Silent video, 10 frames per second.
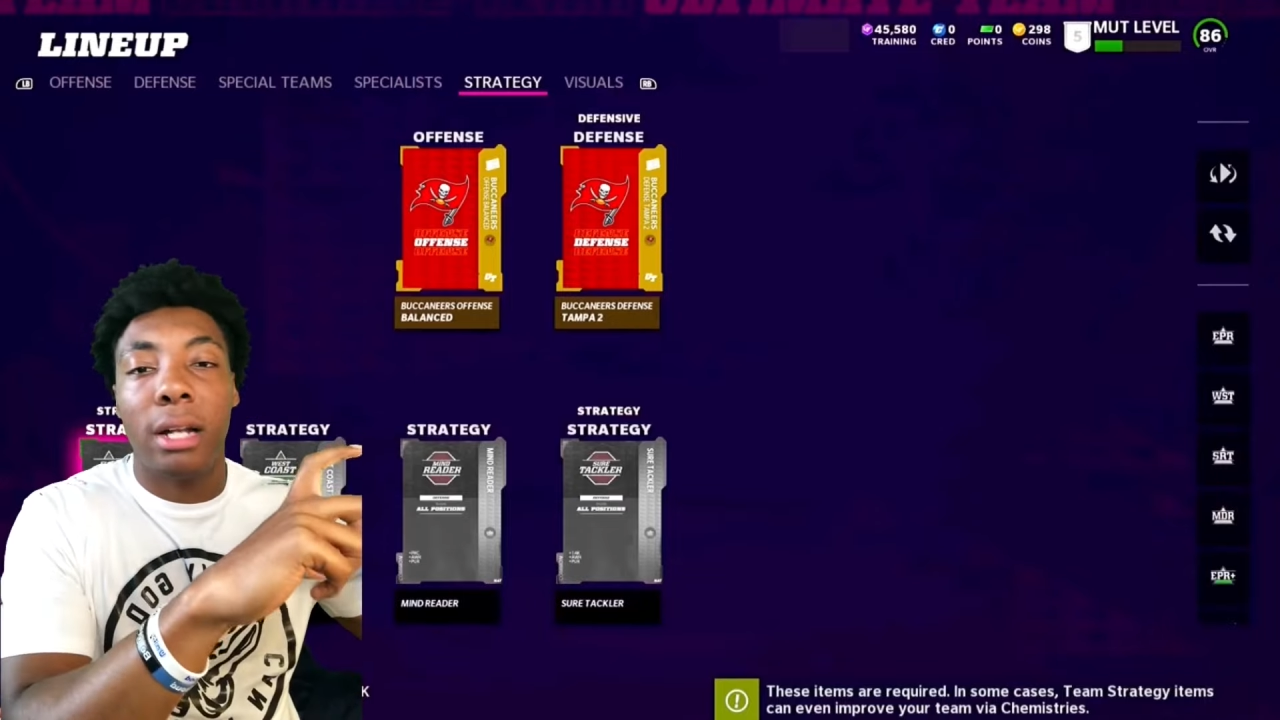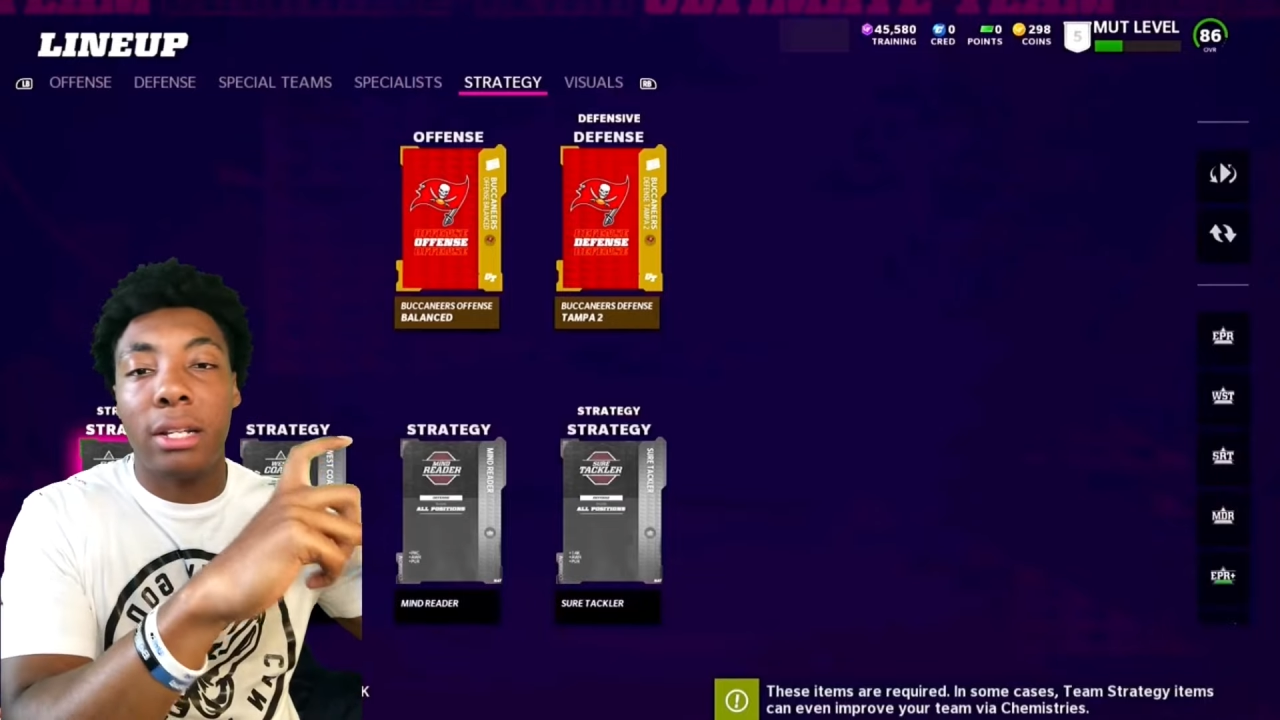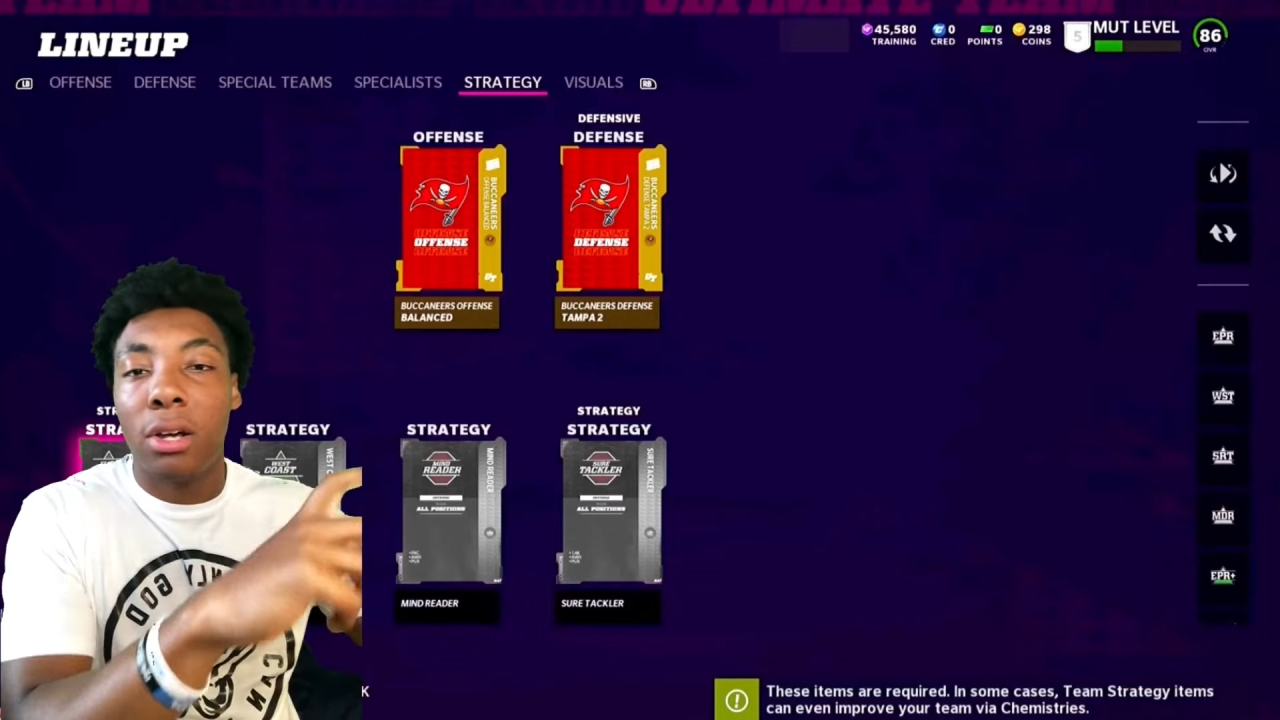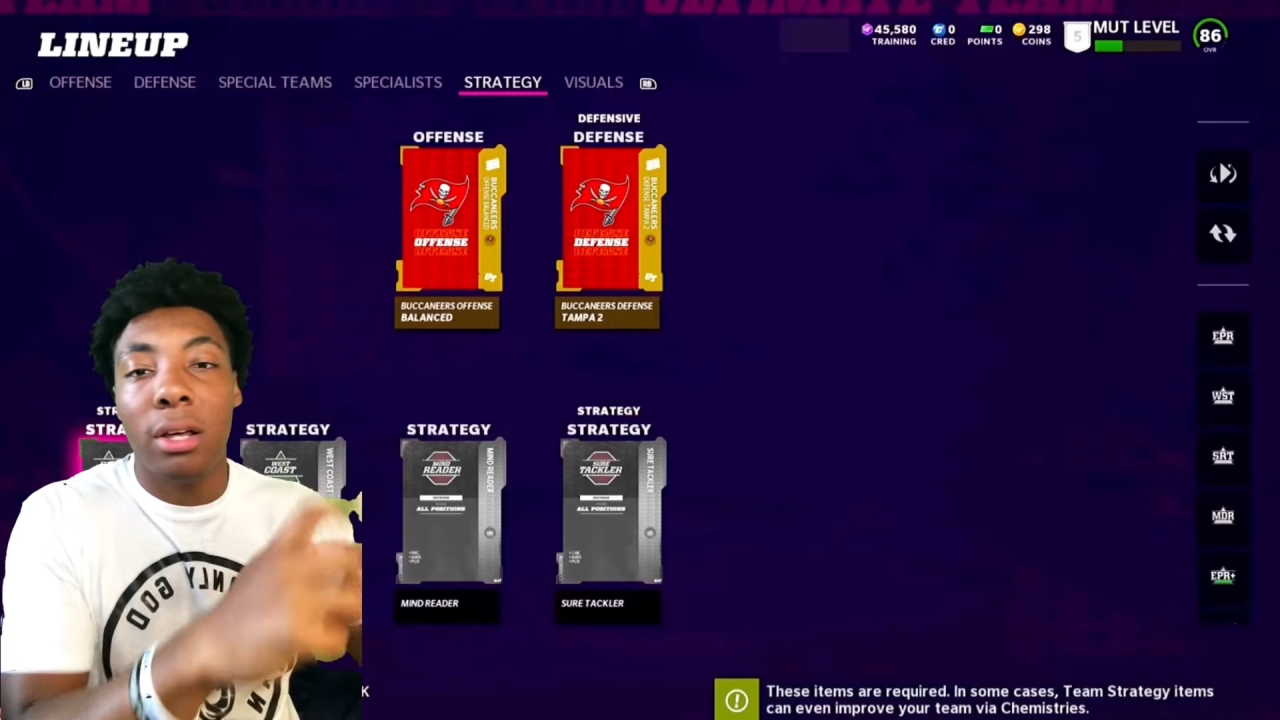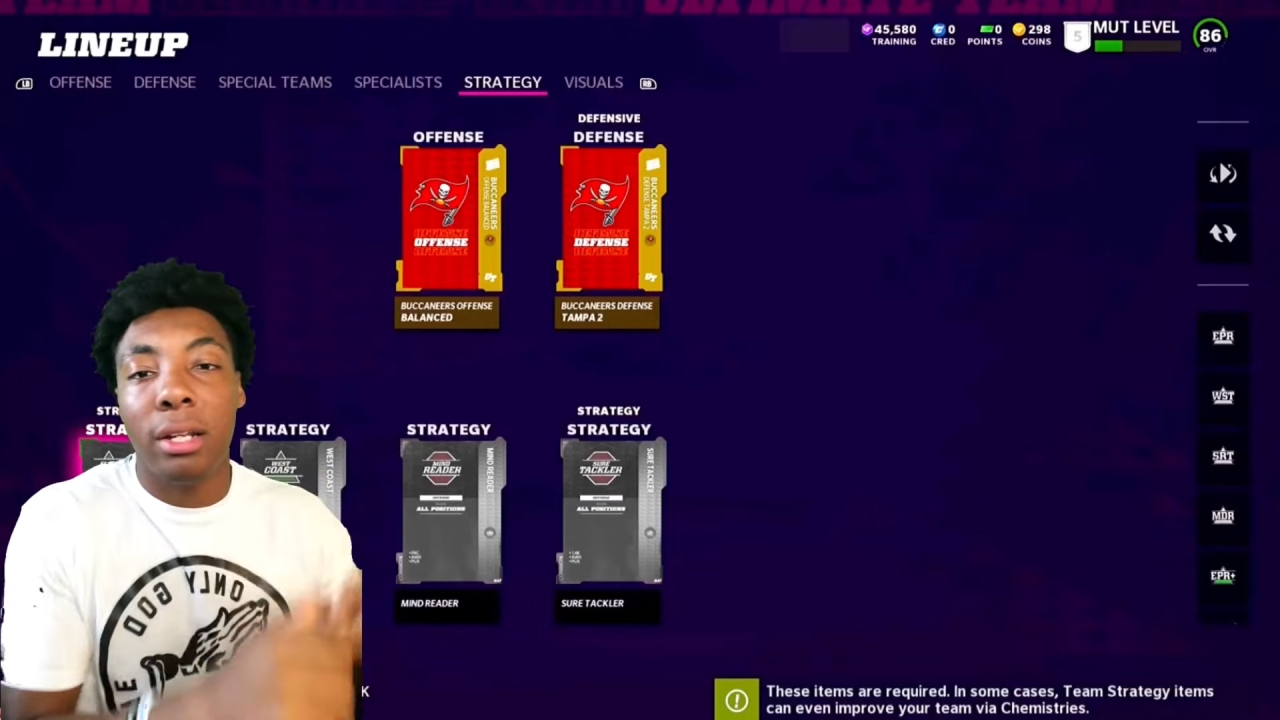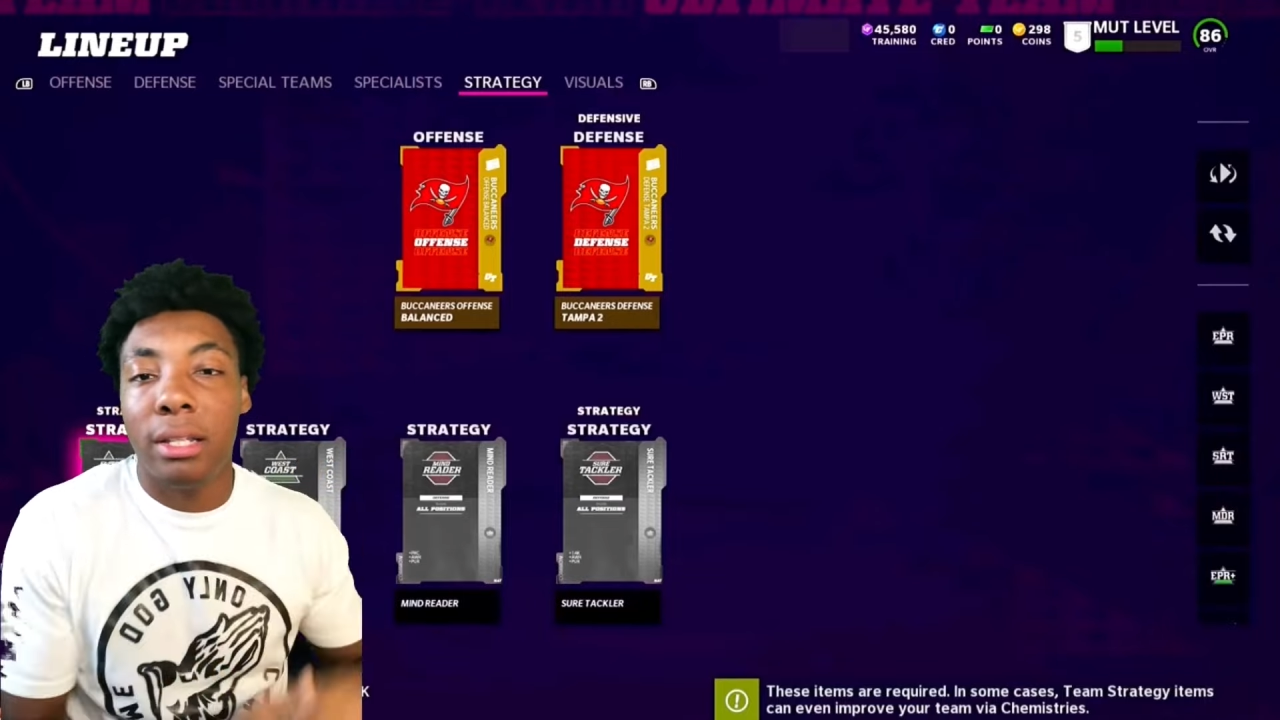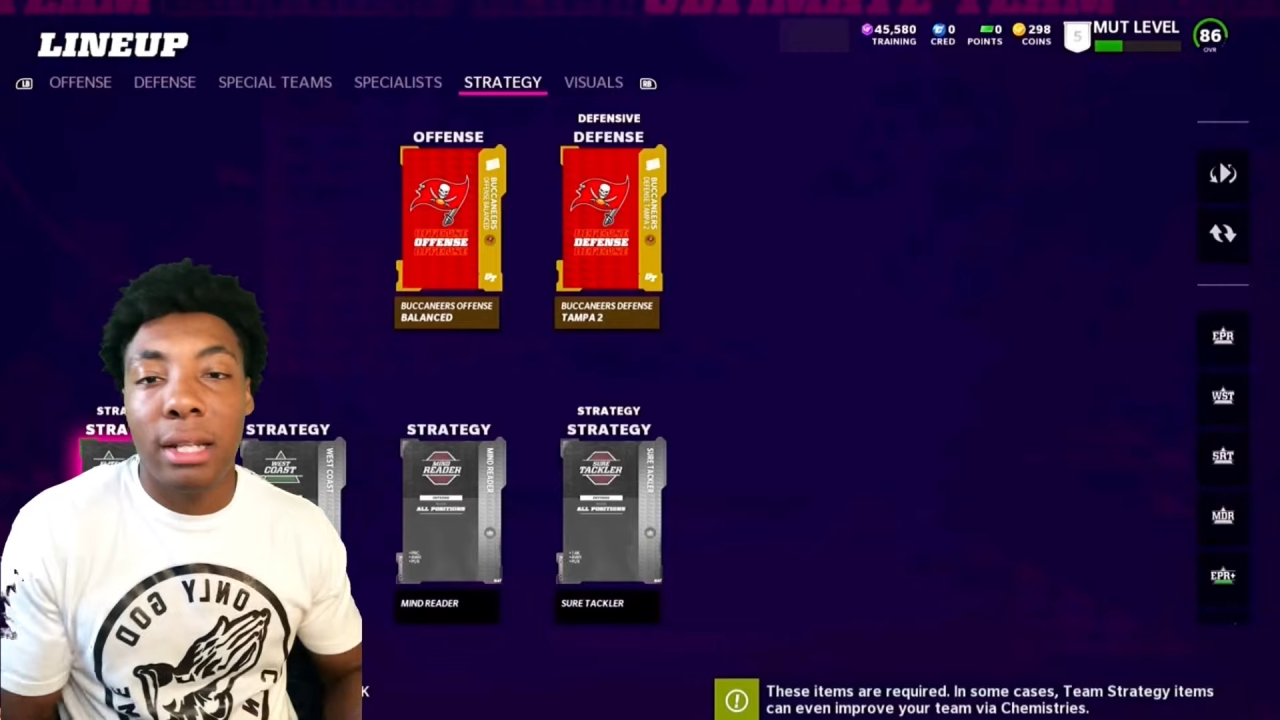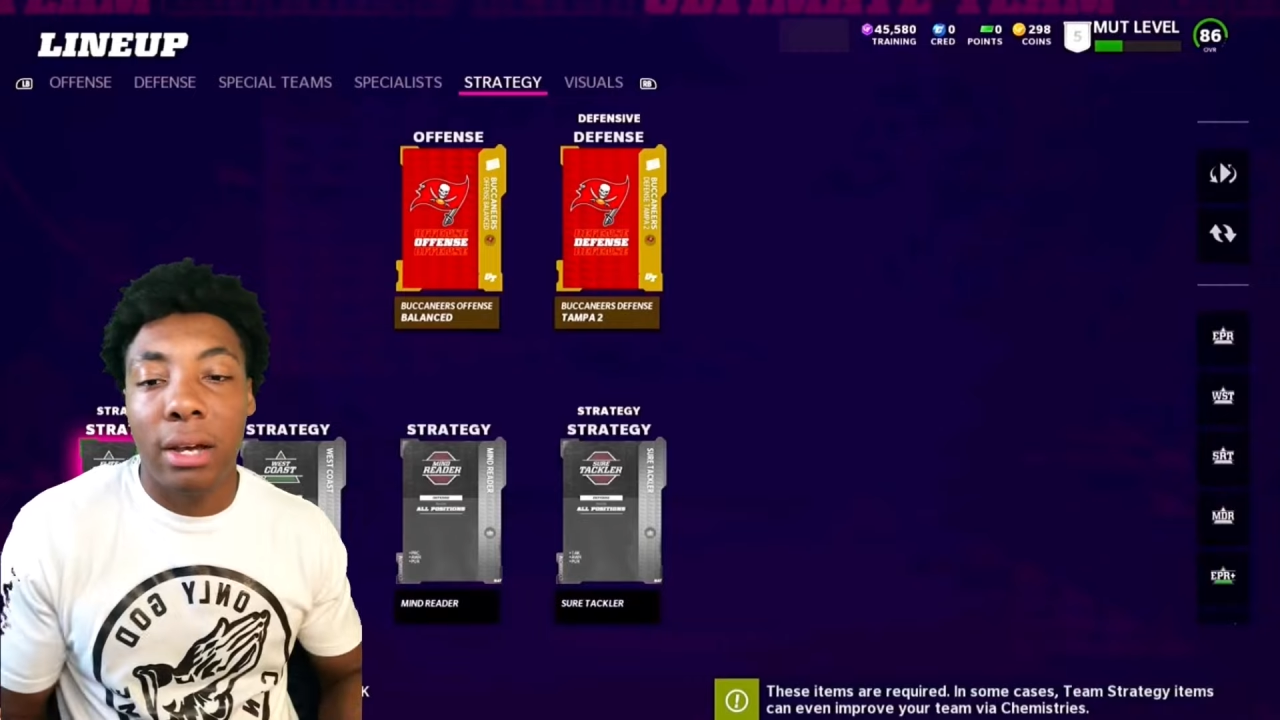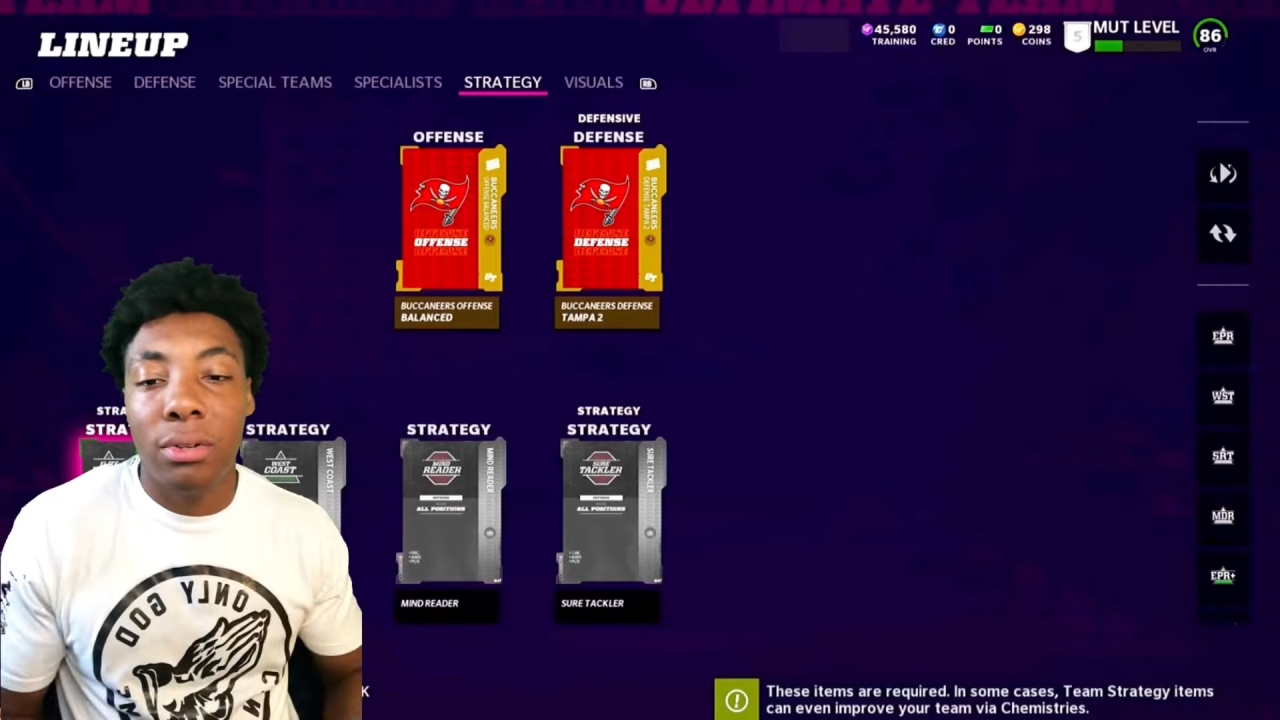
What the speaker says: That's all it is now.